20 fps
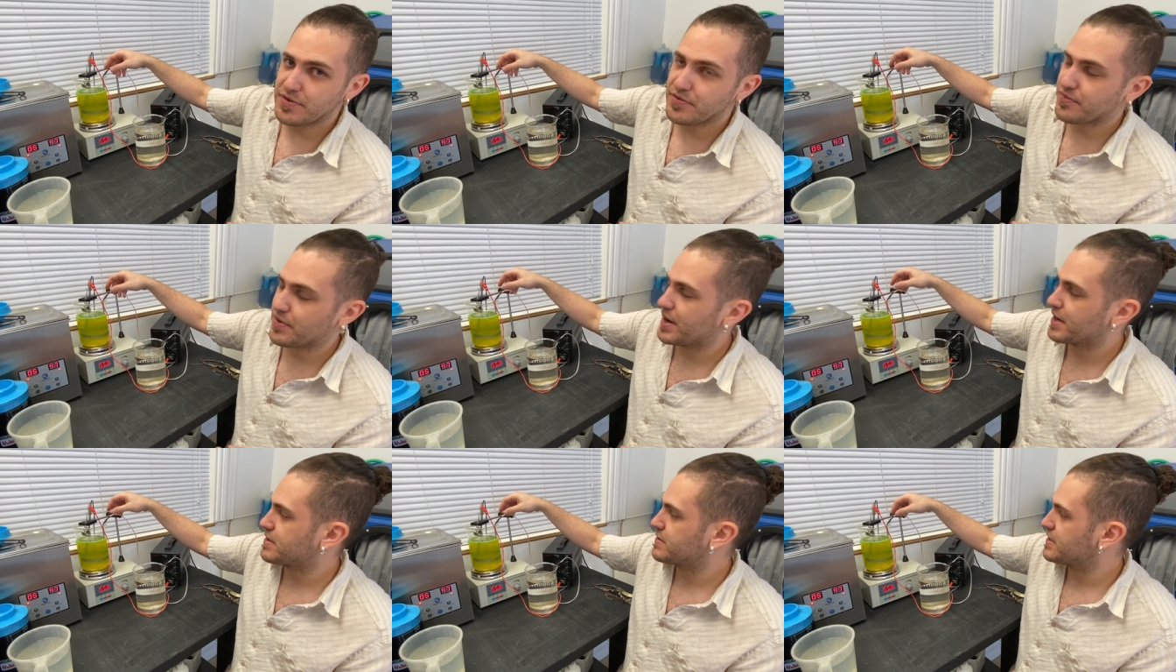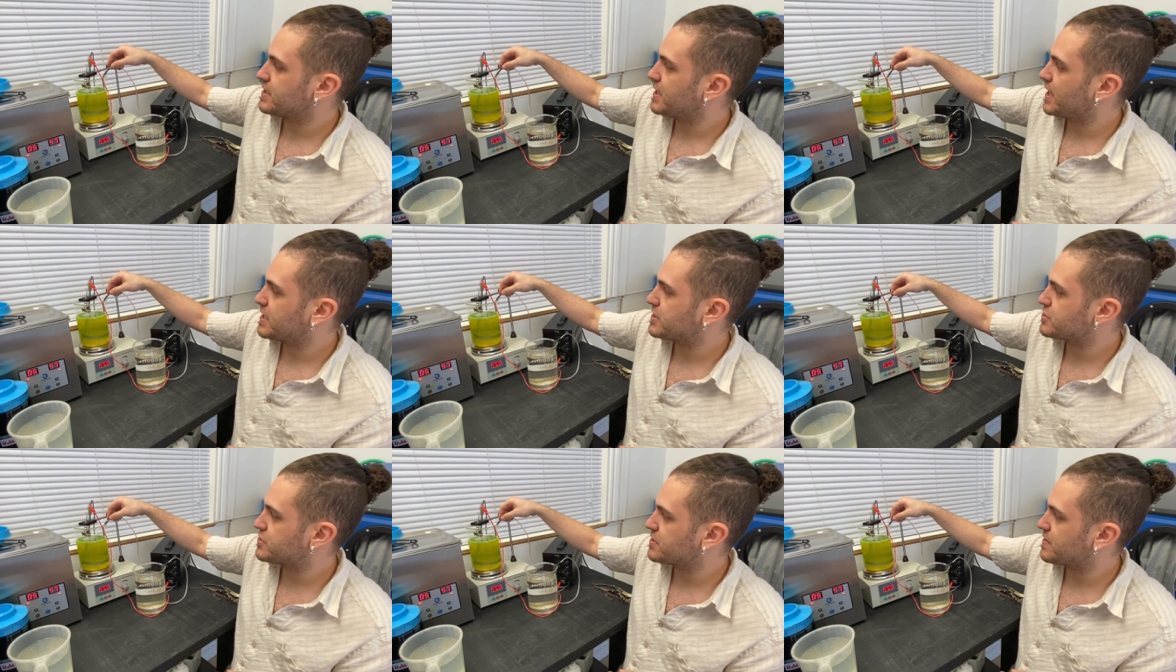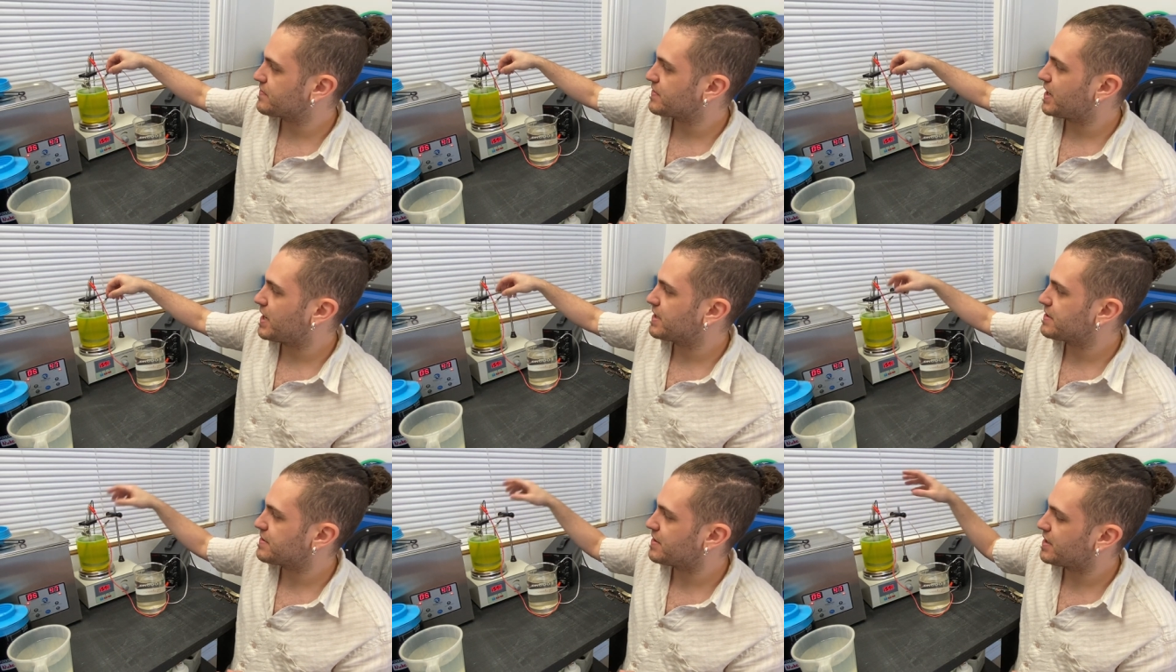frankly, I should have
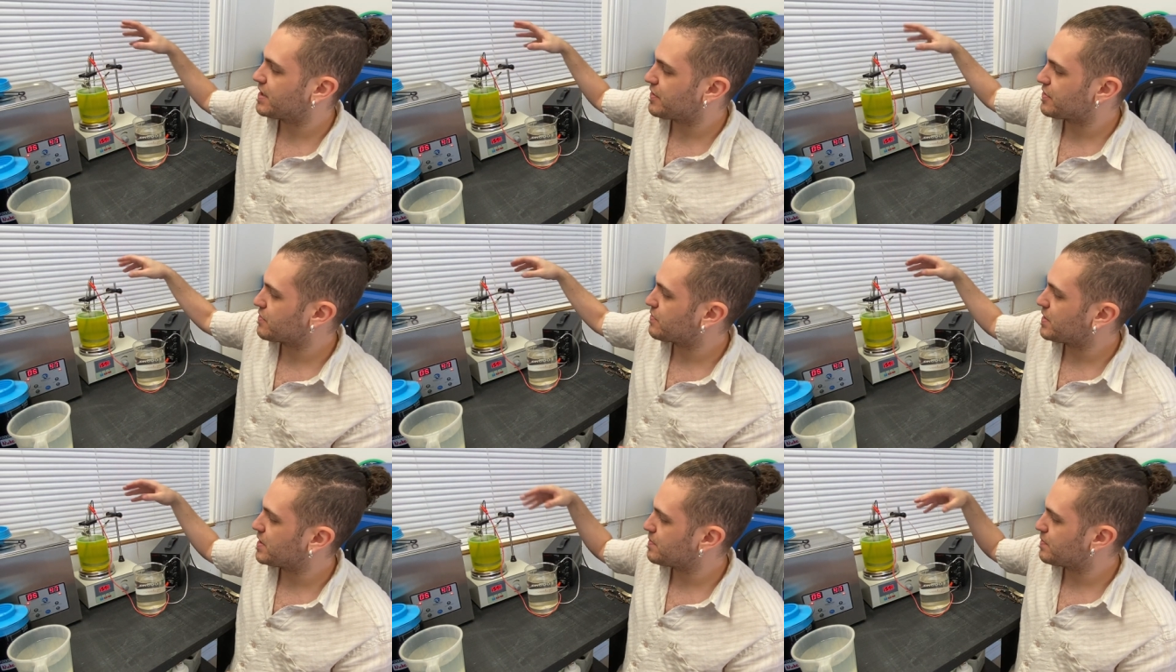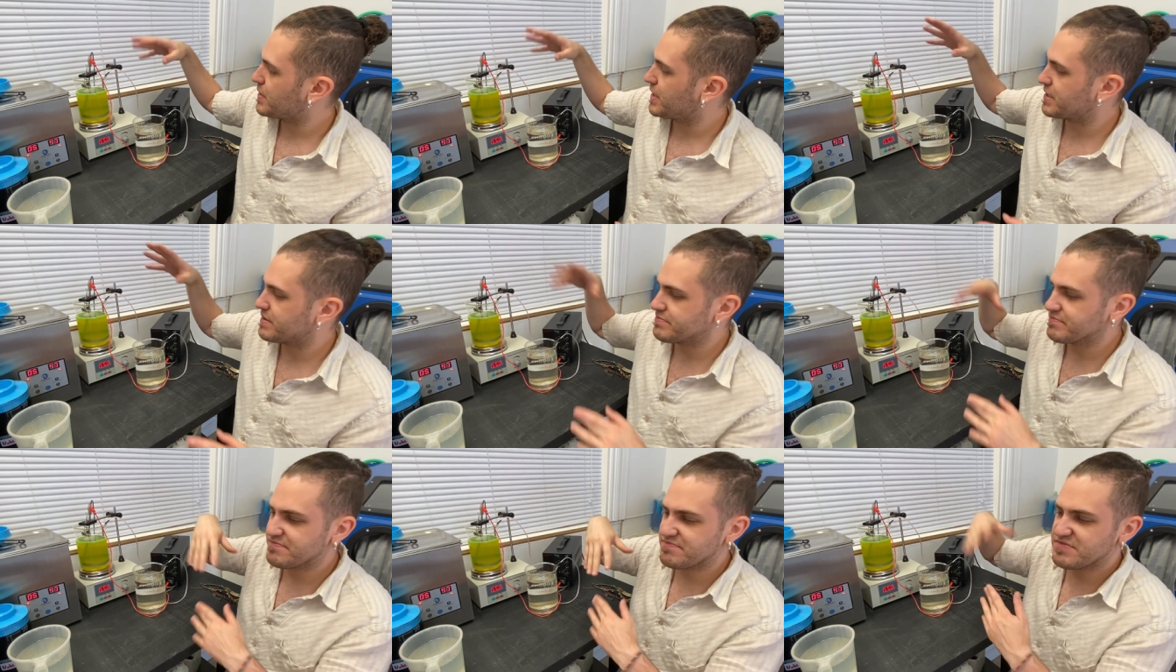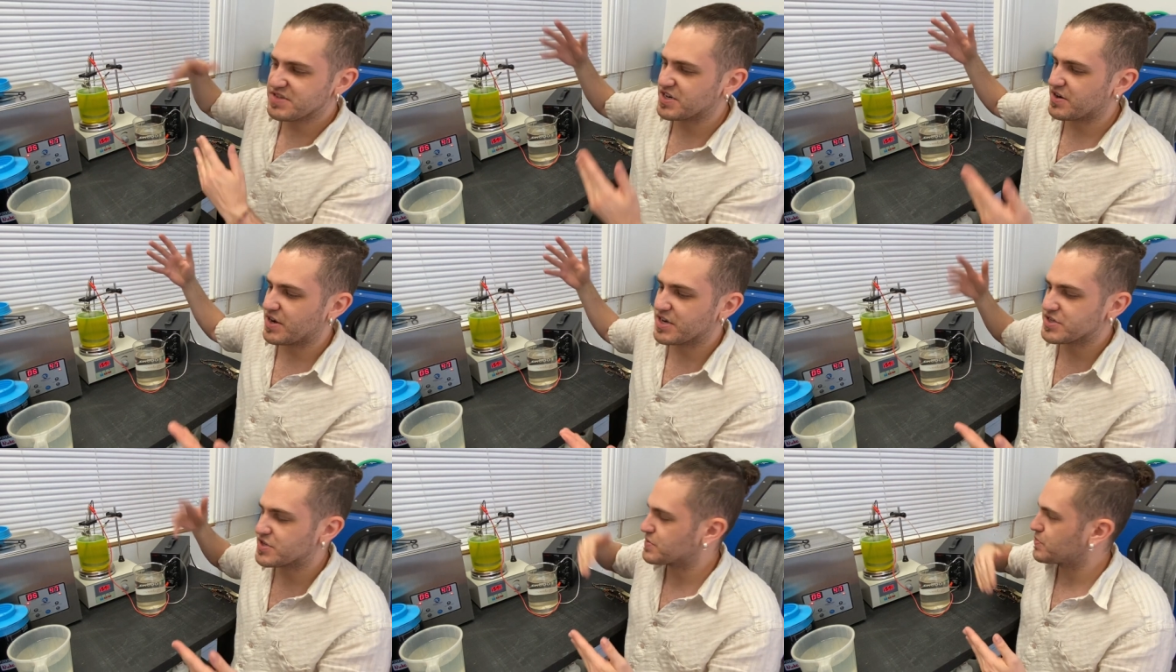got another one, but you know,
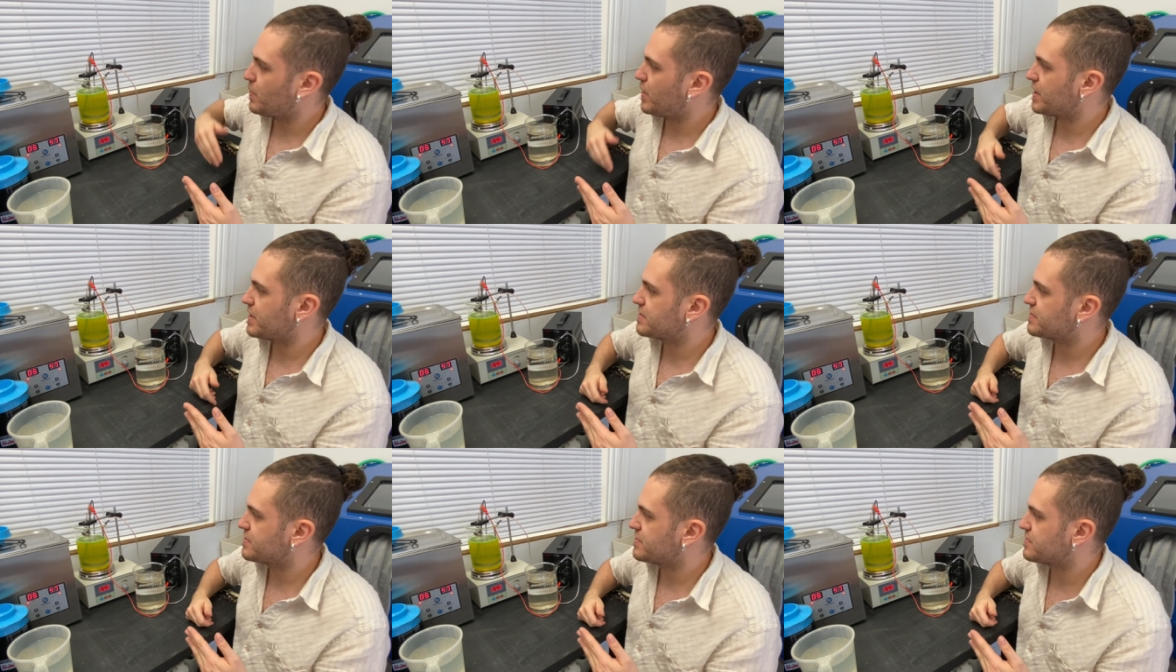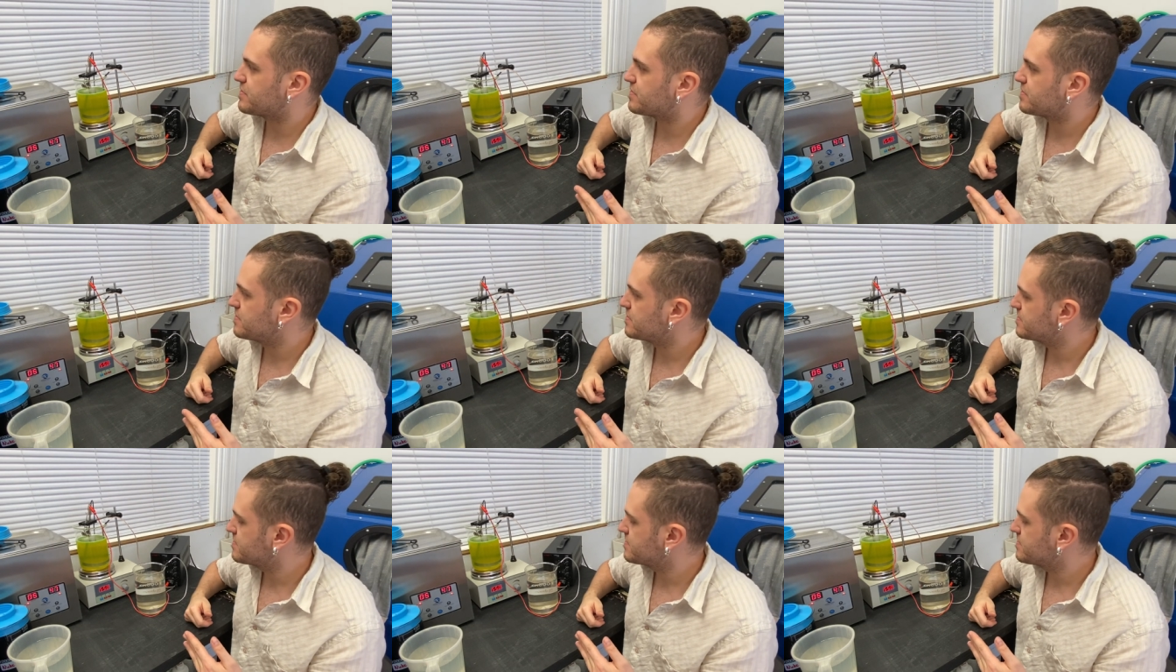I just wanted to